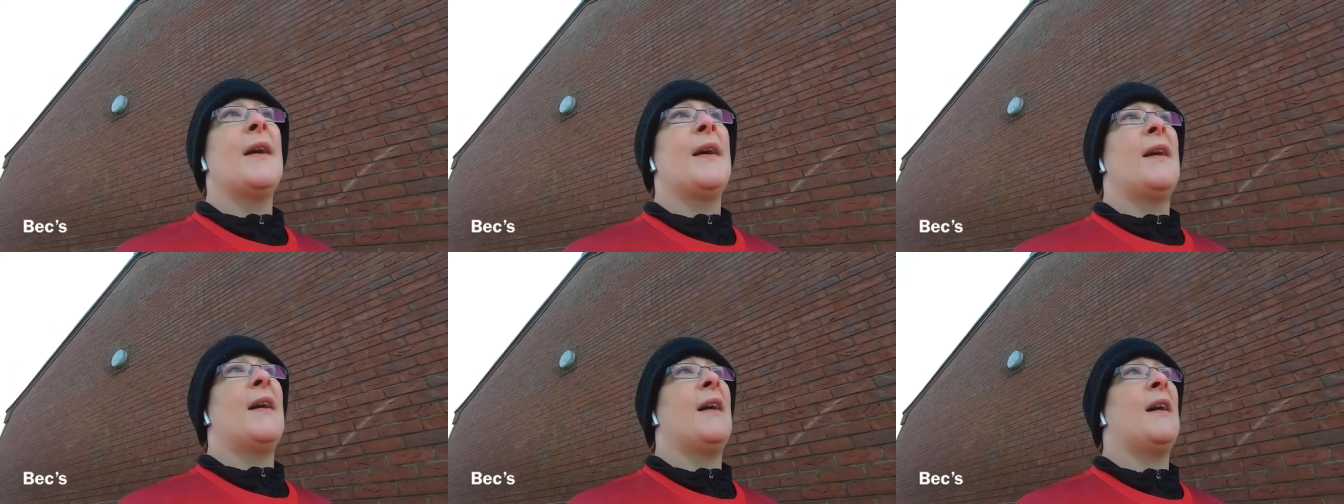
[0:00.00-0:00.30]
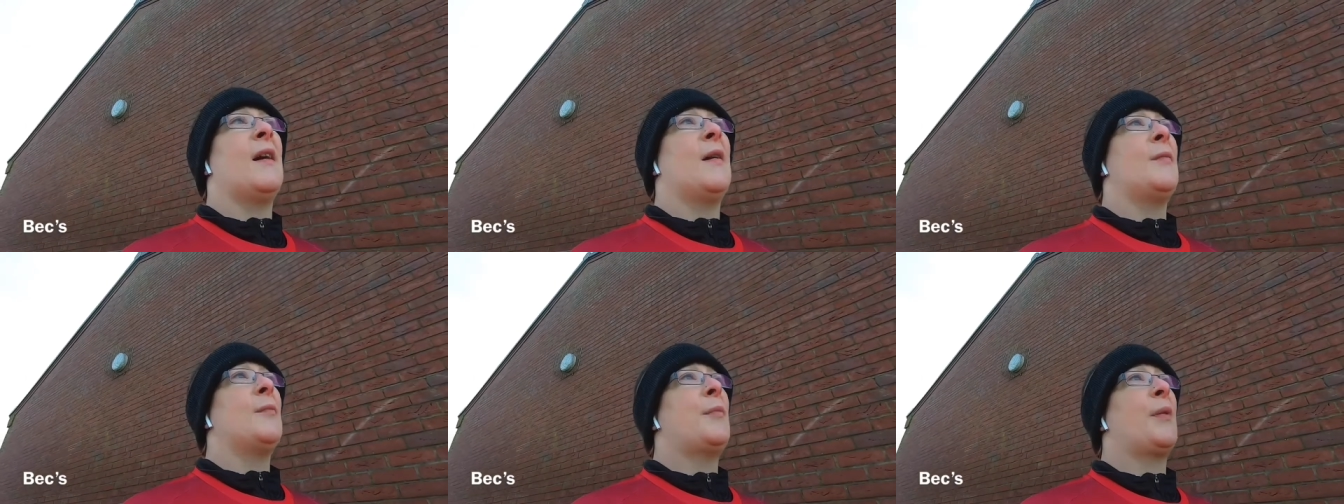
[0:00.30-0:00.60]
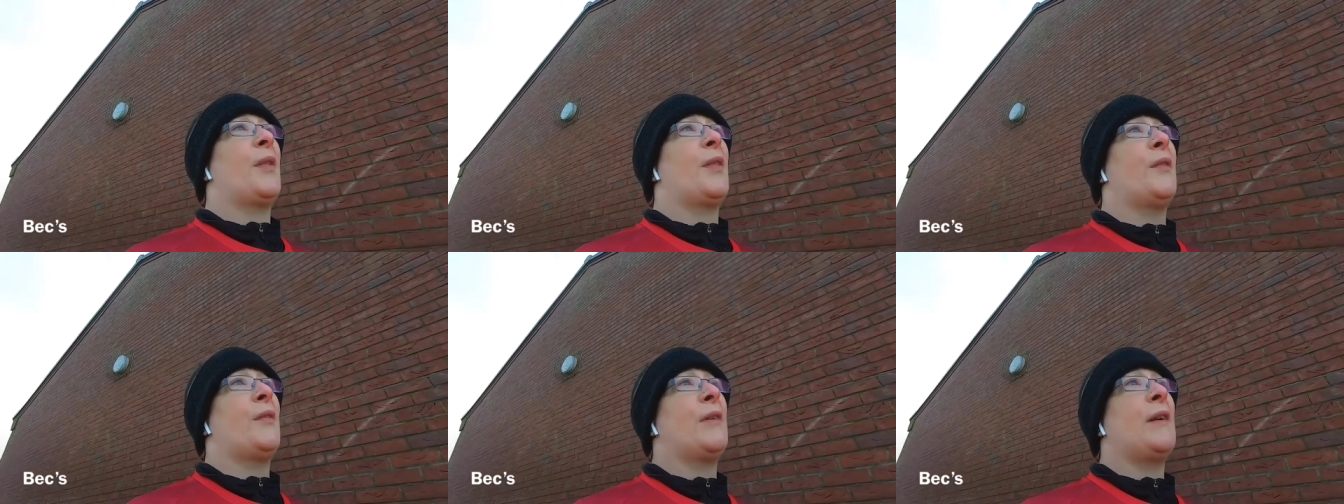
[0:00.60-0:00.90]
Um,
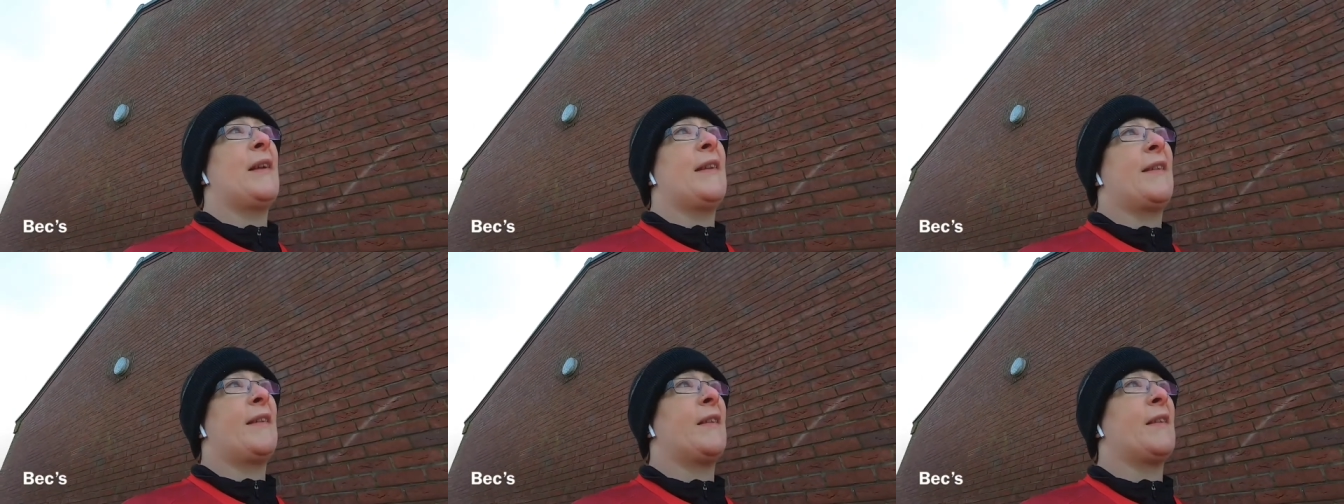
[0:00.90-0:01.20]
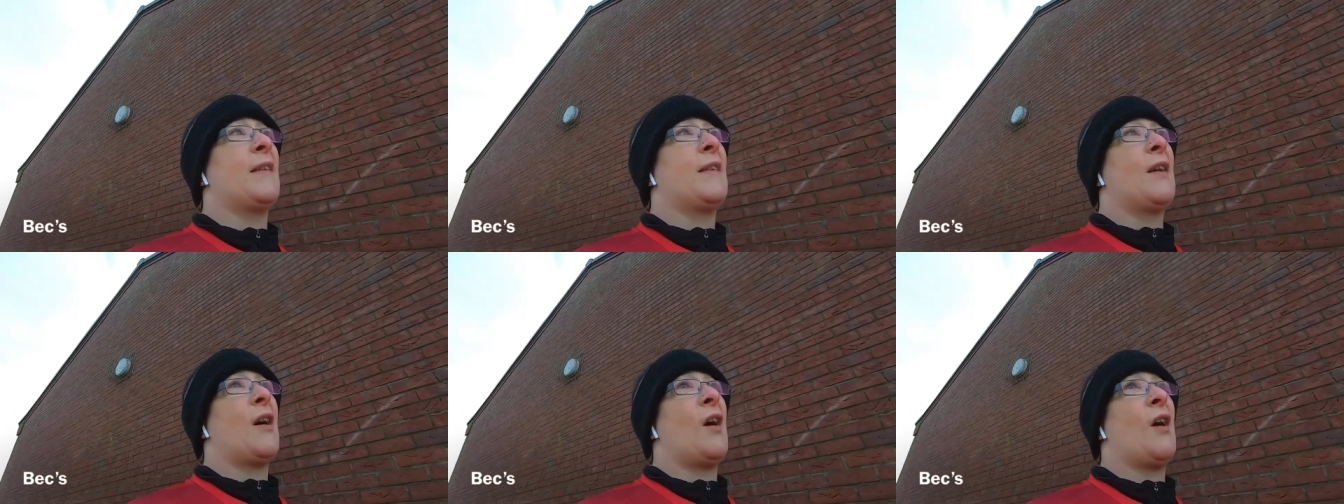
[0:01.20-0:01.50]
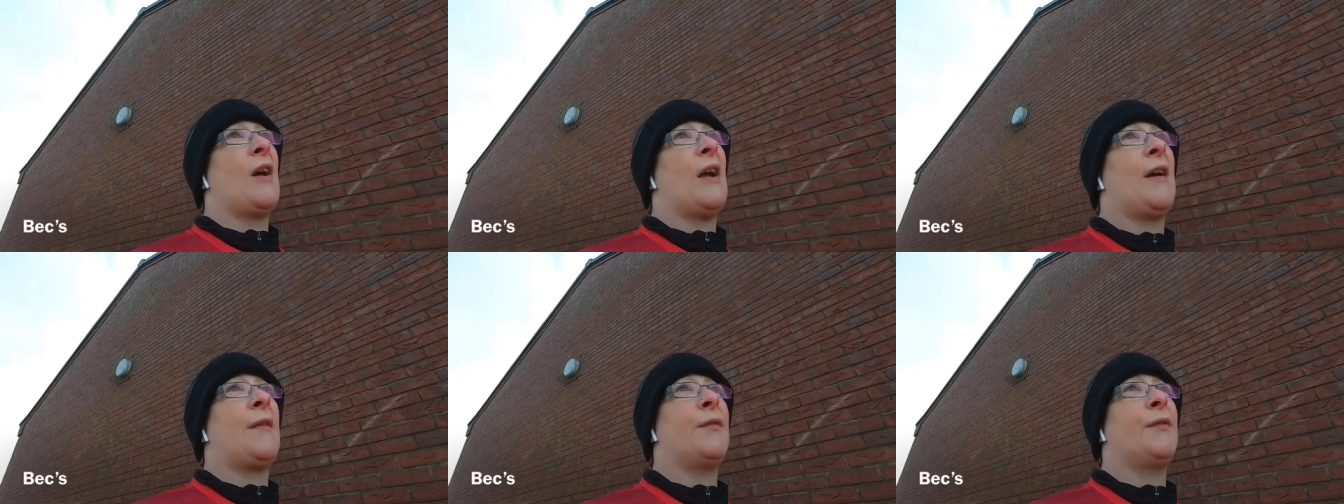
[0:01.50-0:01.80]
but the reason I
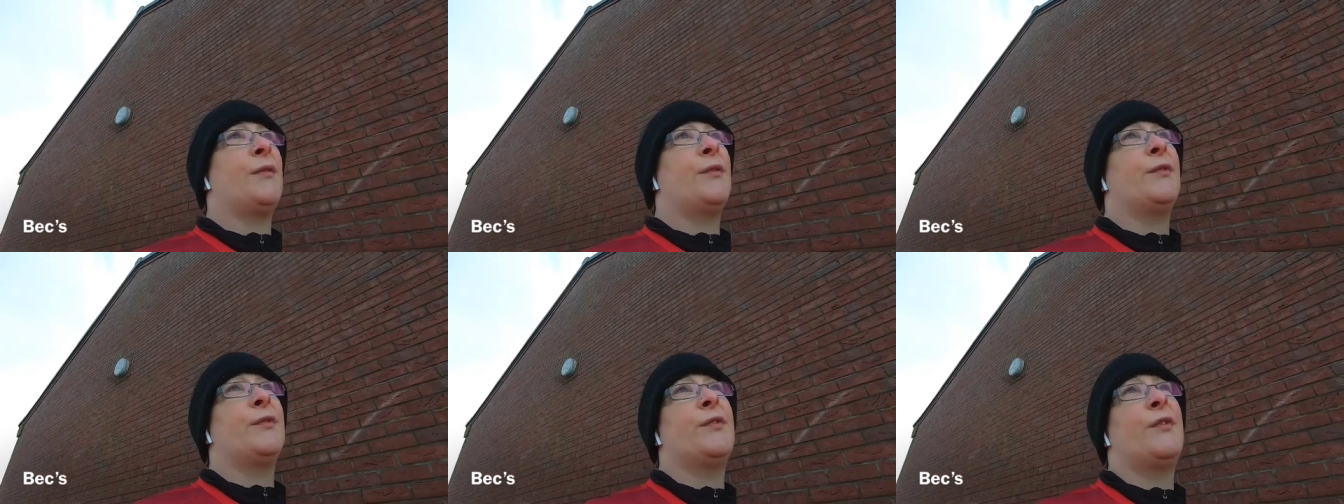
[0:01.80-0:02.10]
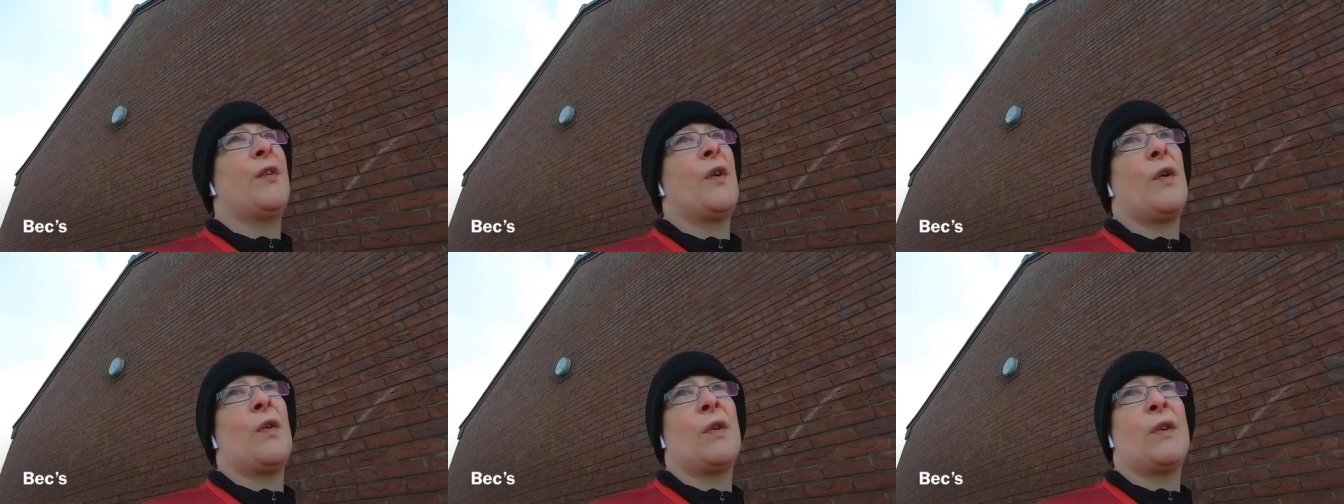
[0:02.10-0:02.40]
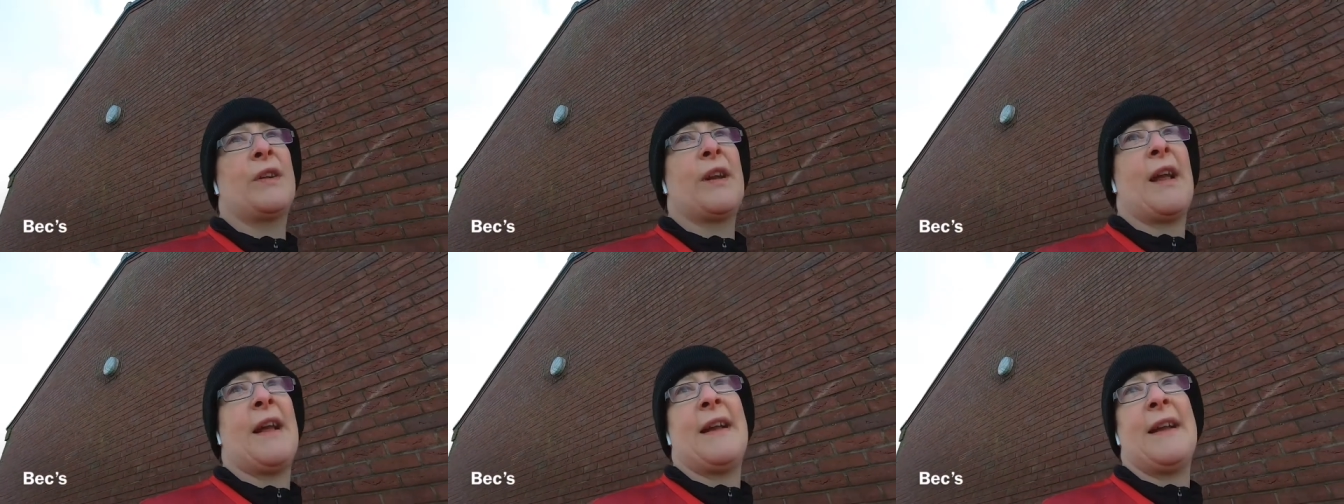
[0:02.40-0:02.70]
haven't vlogged
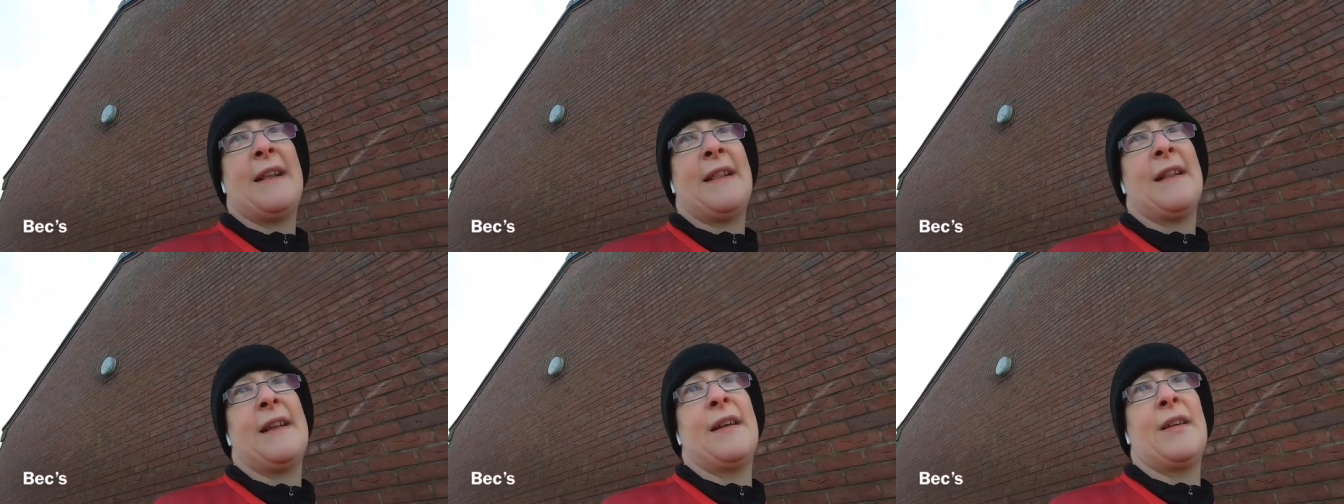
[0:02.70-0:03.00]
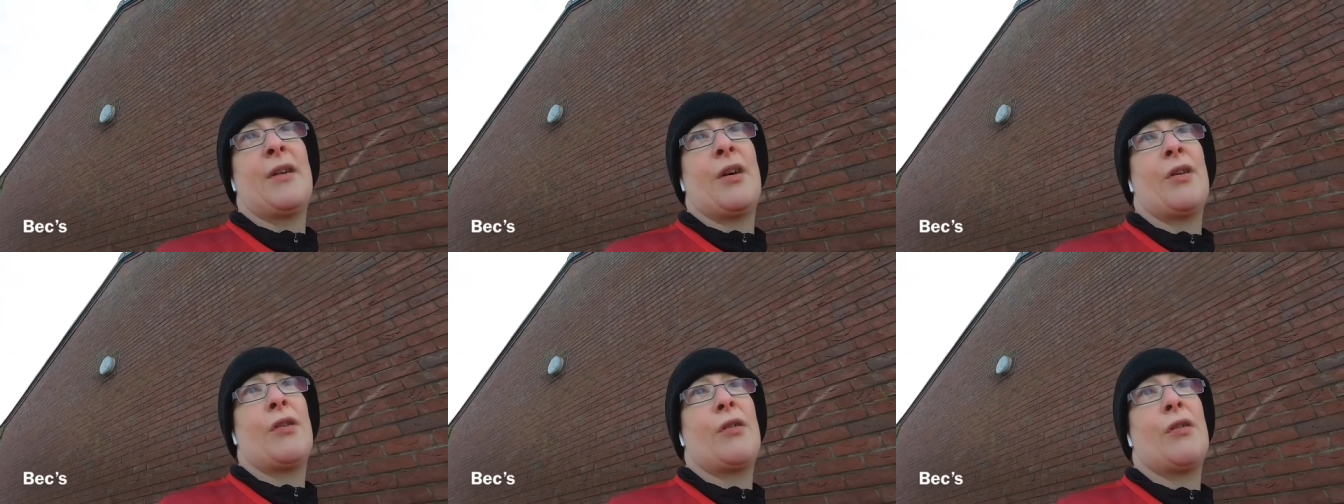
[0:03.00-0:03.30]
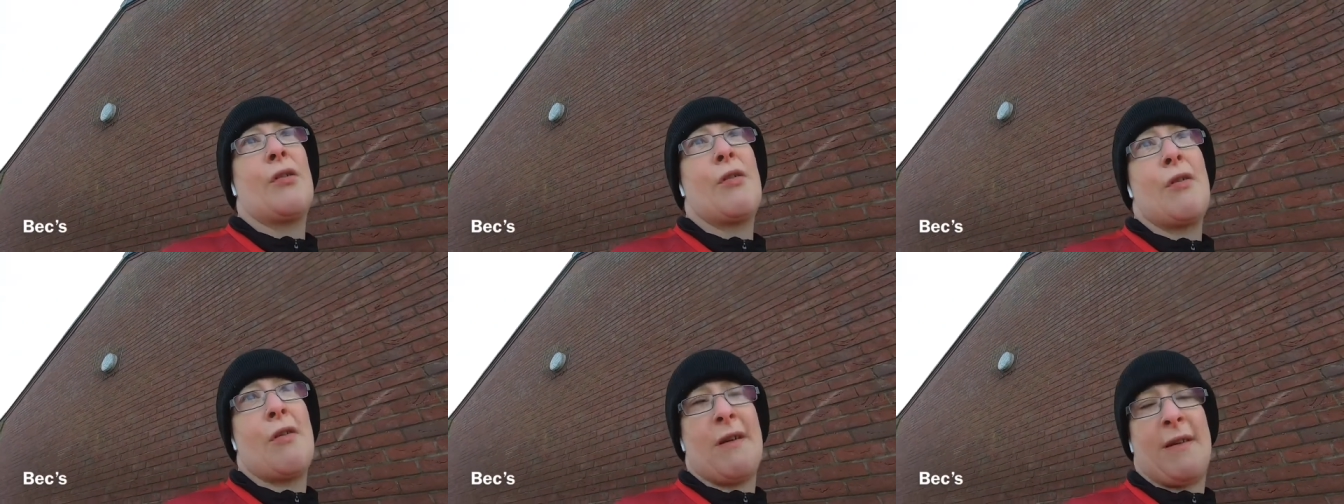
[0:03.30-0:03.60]
anything
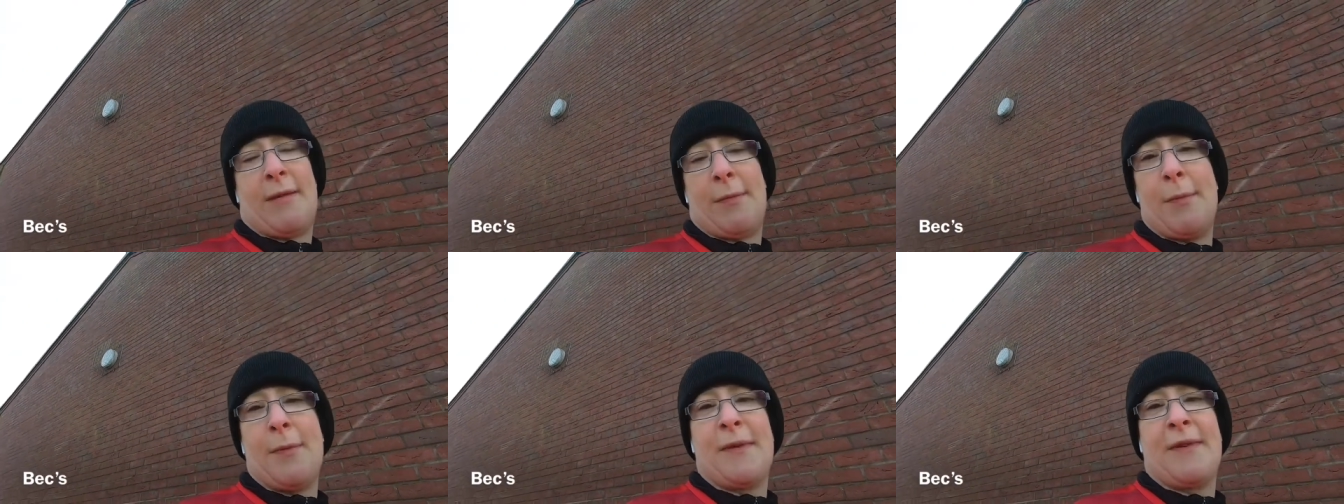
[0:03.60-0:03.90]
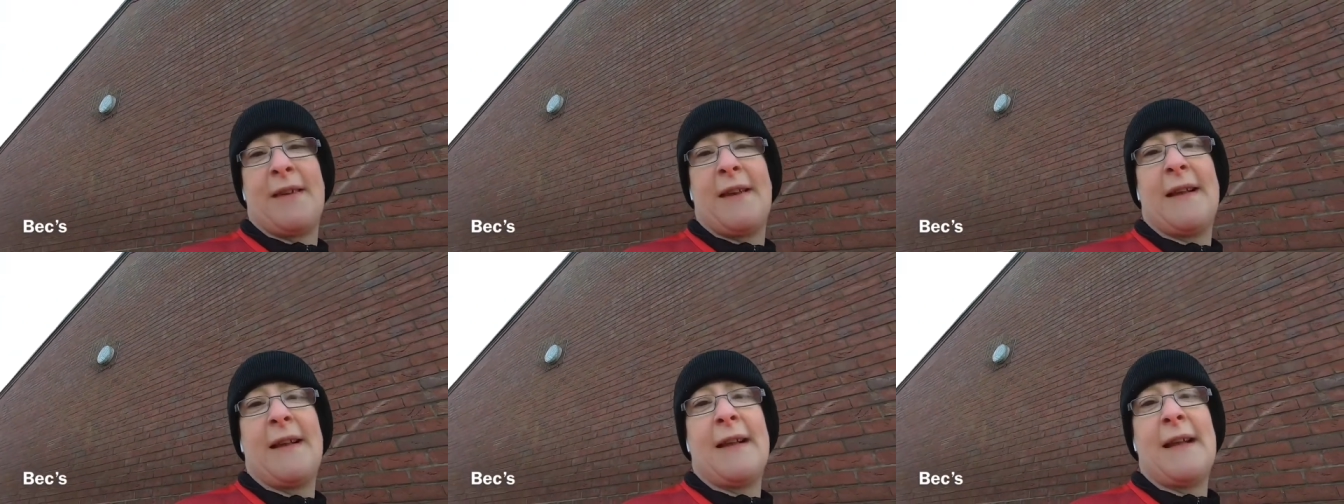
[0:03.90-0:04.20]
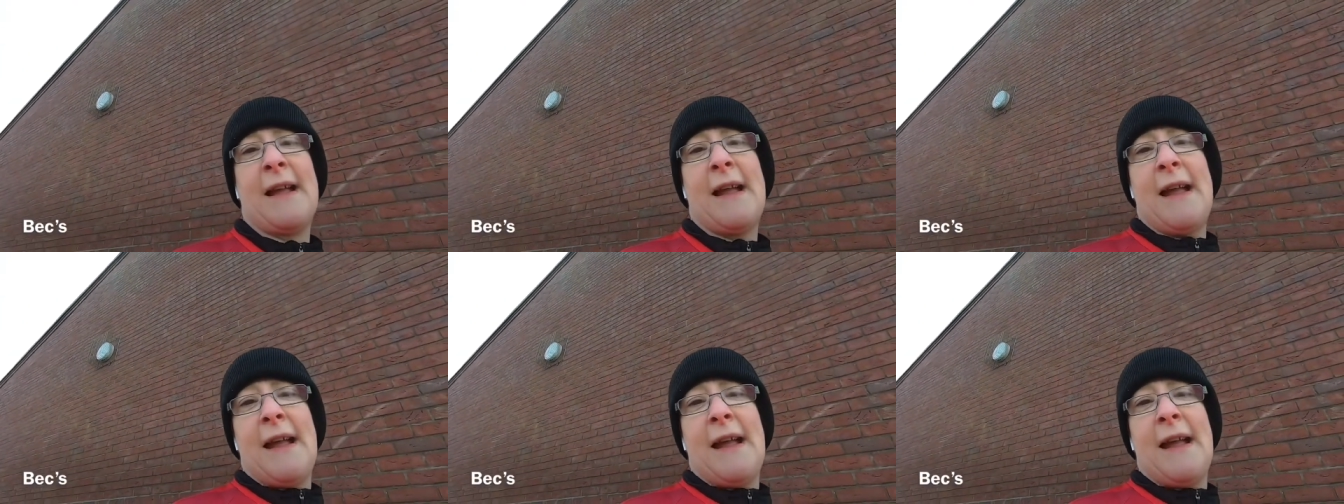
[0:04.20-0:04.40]
Christmassy